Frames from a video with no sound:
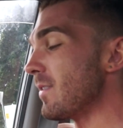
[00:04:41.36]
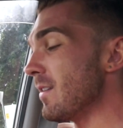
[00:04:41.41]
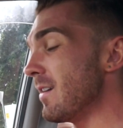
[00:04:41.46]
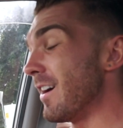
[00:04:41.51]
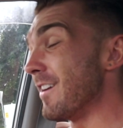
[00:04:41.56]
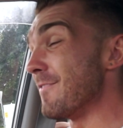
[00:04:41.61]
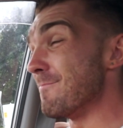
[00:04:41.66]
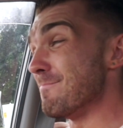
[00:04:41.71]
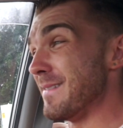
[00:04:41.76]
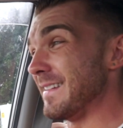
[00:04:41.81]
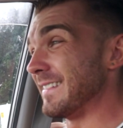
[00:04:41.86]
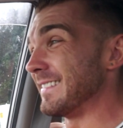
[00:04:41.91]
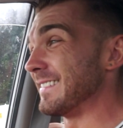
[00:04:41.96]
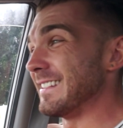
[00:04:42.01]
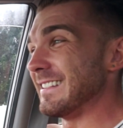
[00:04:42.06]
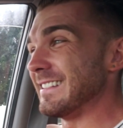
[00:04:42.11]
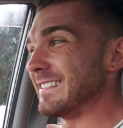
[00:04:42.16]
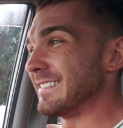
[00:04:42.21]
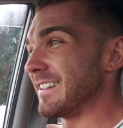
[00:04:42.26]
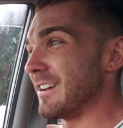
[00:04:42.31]
I've missed
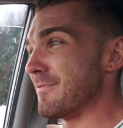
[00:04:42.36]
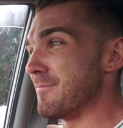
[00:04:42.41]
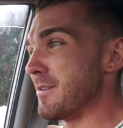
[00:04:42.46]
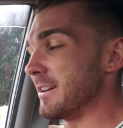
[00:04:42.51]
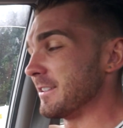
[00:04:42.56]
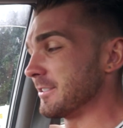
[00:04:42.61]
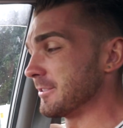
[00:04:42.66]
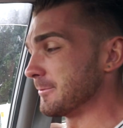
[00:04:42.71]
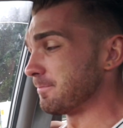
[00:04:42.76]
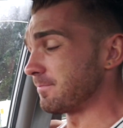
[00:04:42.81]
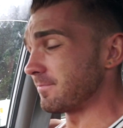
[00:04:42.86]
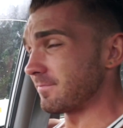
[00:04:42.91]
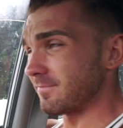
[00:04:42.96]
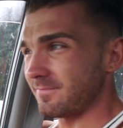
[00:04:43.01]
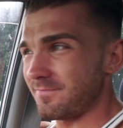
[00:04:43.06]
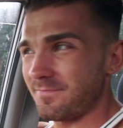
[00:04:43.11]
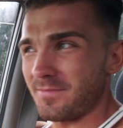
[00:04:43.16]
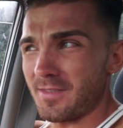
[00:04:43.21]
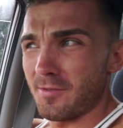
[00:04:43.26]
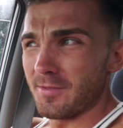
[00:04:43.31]
these so much.
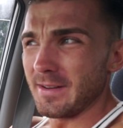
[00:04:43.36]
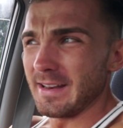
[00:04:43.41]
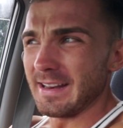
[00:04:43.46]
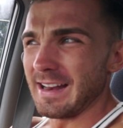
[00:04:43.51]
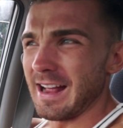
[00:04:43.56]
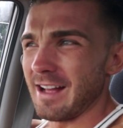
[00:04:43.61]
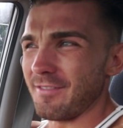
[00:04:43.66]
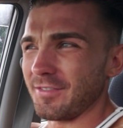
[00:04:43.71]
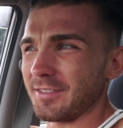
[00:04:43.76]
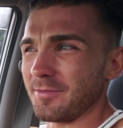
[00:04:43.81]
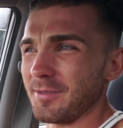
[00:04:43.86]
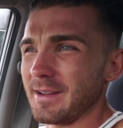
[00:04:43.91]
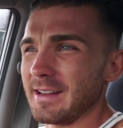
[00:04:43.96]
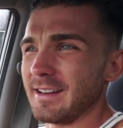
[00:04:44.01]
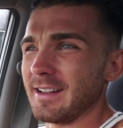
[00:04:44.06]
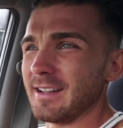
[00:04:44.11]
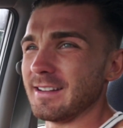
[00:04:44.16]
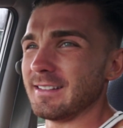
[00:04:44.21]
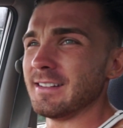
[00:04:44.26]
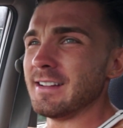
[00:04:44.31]
We didn't have
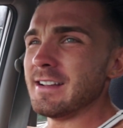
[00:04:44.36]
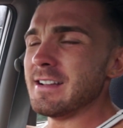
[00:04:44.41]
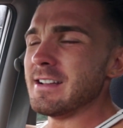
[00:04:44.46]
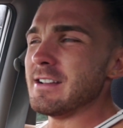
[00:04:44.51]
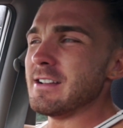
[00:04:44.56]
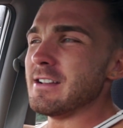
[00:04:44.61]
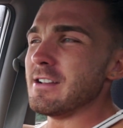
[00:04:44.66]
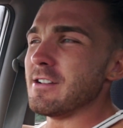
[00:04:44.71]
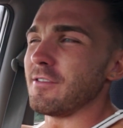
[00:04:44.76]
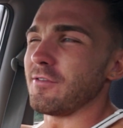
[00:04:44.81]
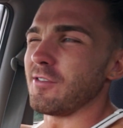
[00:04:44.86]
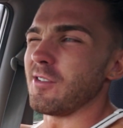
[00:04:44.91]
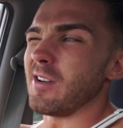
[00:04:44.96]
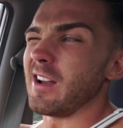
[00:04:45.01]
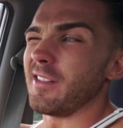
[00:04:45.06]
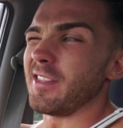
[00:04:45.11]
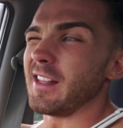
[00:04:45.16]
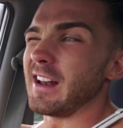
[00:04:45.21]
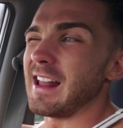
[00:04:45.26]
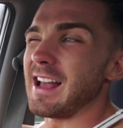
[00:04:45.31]
sweeteners
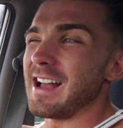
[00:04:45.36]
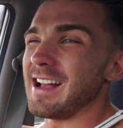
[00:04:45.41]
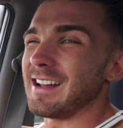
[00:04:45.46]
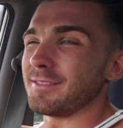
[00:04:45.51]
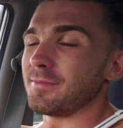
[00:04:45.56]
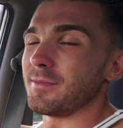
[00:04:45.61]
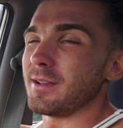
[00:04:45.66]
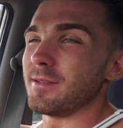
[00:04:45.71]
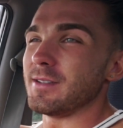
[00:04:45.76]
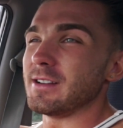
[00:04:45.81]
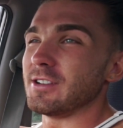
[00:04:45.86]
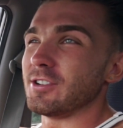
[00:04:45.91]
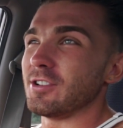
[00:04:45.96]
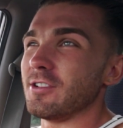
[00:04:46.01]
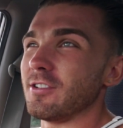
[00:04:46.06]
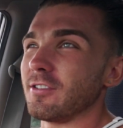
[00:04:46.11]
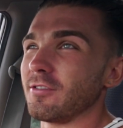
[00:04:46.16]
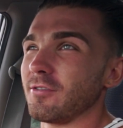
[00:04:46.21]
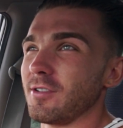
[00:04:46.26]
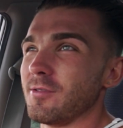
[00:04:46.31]
throughout the last maybe
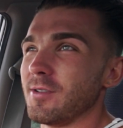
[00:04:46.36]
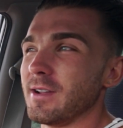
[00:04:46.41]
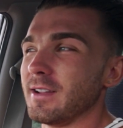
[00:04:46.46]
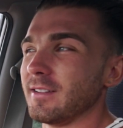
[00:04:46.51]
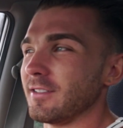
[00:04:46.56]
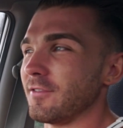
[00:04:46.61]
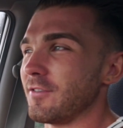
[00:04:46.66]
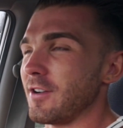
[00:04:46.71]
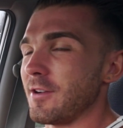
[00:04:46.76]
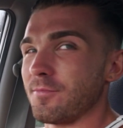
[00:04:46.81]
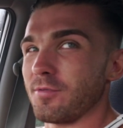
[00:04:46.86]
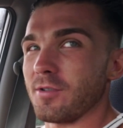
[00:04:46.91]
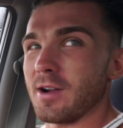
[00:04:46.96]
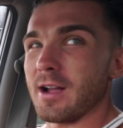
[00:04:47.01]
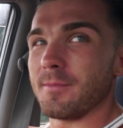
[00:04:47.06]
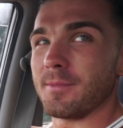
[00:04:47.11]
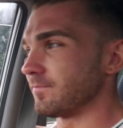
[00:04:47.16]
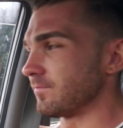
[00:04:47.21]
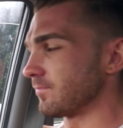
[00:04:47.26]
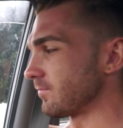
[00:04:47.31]
2-3 weeks of our
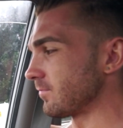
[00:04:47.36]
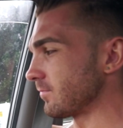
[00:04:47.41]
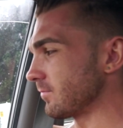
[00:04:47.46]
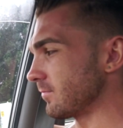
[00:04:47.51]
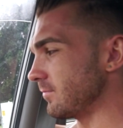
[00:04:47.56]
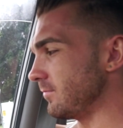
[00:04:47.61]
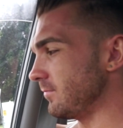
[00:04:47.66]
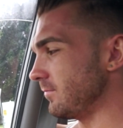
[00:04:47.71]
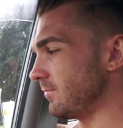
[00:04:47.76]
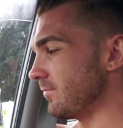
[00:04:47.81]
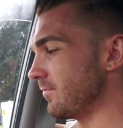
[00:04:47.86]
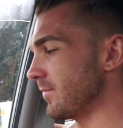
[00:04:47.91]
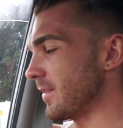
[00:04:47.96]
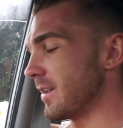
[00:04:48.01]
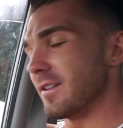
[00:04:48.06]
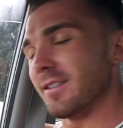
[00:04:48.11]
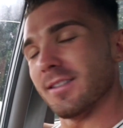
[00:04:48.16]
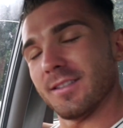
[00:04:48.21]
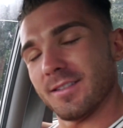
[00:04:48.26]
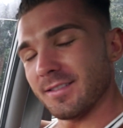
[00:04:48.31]
prep,
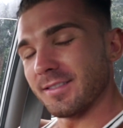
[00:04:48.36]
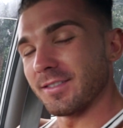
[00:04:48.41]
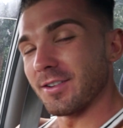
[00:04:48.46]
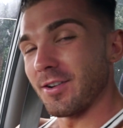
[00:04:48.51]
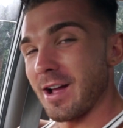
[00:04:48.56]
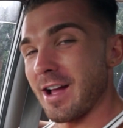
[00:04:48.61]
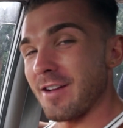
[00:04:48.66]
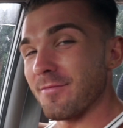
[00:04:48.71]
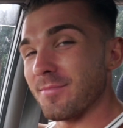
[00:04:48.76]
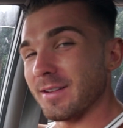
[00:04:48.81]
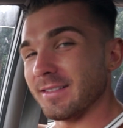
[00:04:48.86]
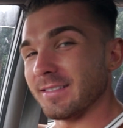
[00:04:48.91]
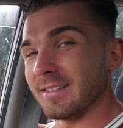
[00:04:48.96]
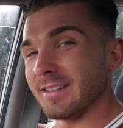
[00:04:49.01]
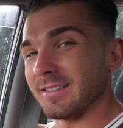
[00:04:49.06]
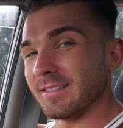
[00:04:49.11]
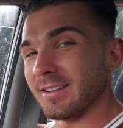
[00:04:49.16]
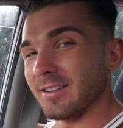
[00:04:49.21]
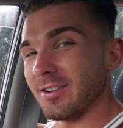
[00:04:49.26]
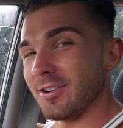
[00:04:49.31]
so I have missed
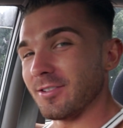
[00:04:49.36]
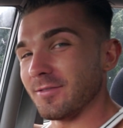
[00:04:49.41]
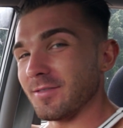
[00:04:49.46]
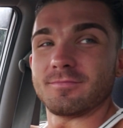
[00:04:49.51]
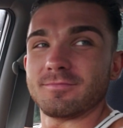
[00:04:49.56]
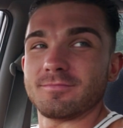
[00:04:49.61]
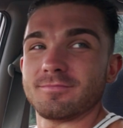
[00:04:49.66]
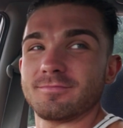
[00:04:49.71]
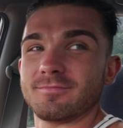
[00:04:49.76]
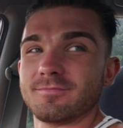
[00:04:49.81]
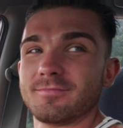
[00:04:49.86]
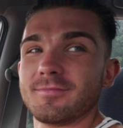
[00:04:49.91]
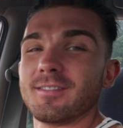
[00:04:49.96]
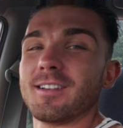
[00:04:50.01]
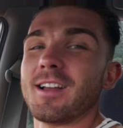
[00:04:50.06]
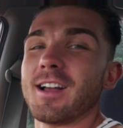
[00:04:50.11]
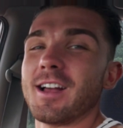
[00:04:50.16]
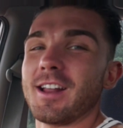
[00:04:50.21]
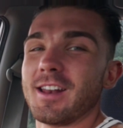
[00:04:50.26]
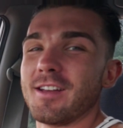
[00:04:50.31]
these a lot.
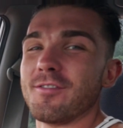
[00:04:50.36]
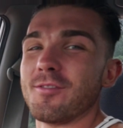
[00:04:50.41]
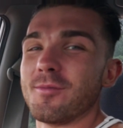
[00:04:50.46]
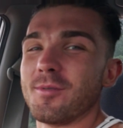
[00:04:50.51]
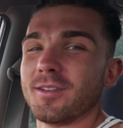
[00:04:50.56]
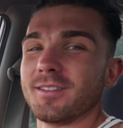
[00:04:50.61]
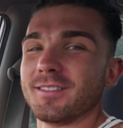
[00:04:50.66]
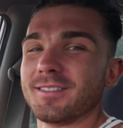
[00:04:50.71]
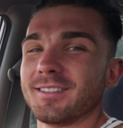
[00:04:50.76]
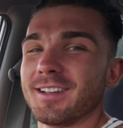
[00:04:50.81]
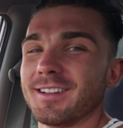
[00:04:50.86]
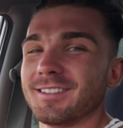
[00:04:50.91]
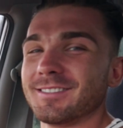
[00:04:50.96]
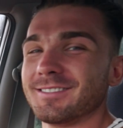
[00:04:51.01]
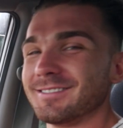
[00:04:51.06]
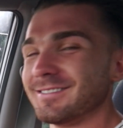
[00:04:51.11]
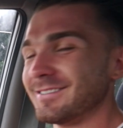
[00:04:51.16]
I love a Monster.